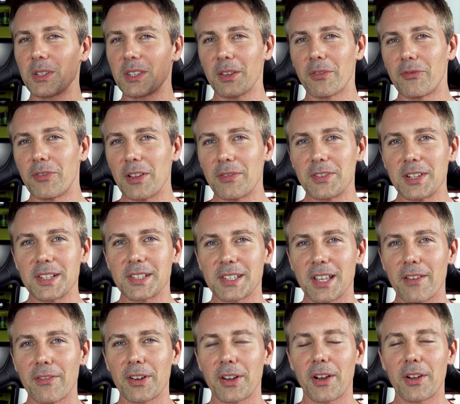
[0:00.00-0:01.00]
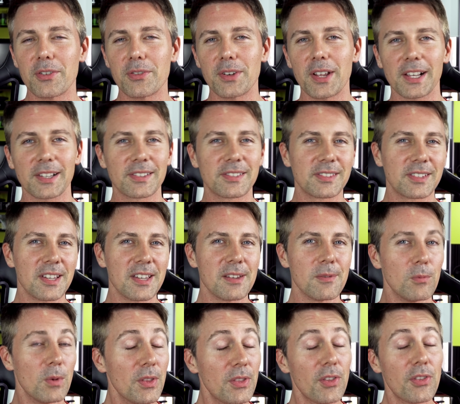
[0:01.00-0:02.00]
with the 5700
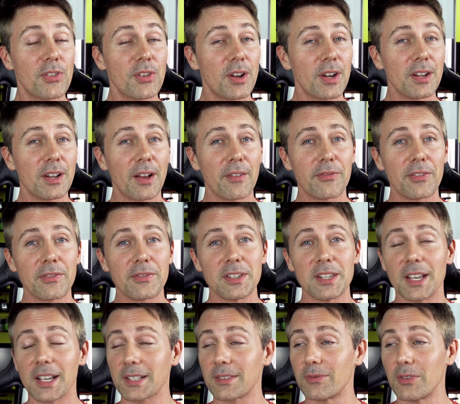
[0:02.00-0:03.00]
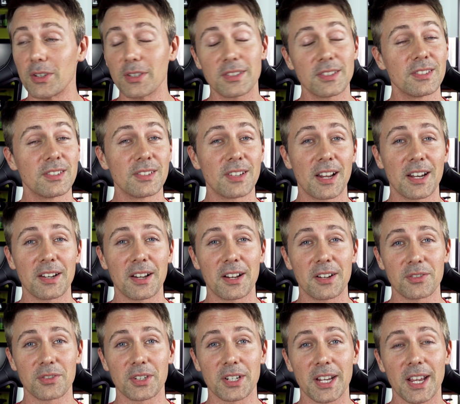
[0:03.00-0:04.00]
XT, with the 3950X versus the
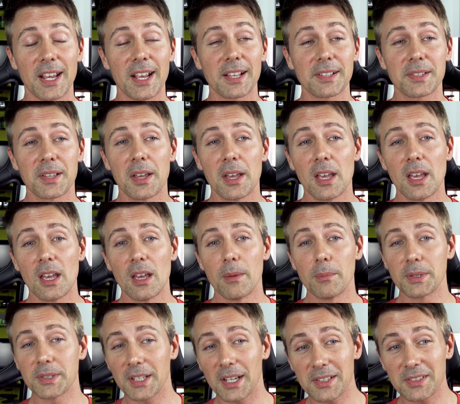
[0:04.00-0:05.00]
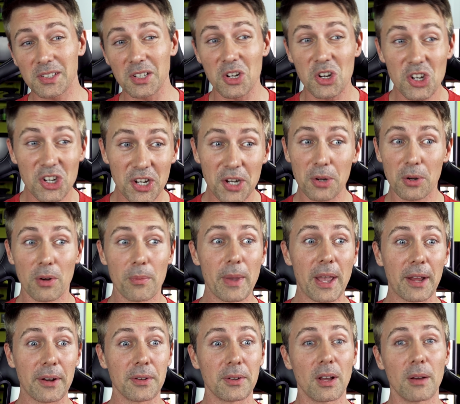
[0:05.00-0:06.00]
9900 KS, besides the sheer
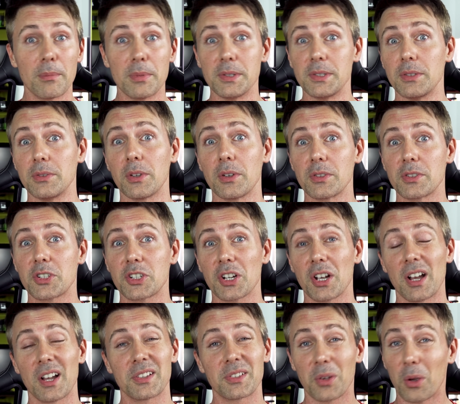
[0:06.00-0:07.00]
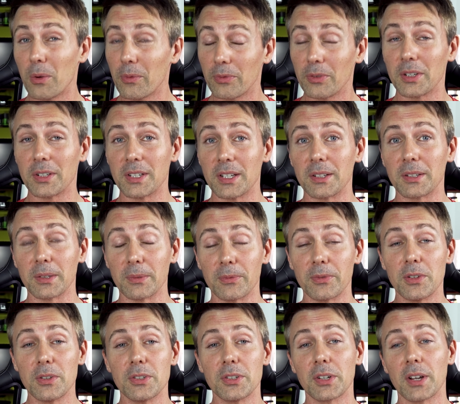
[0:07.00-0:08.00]
amount of numbers in those charts, hopefully it didn't
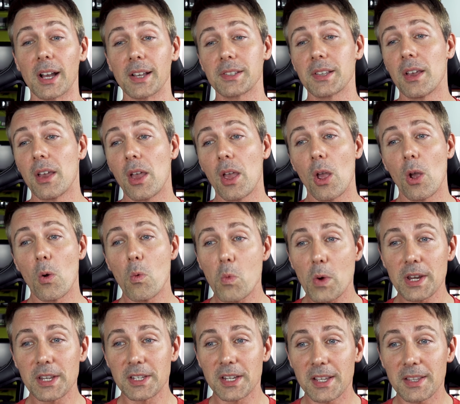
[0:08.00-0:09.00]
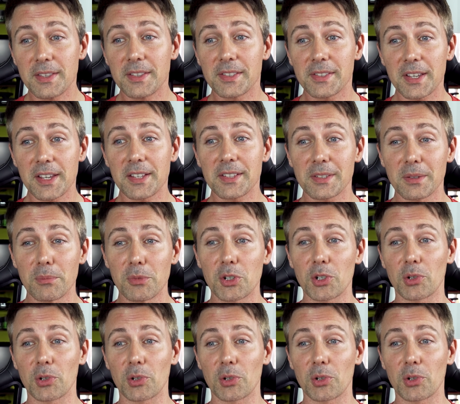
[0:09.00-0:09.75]
confuse you guys, we did see some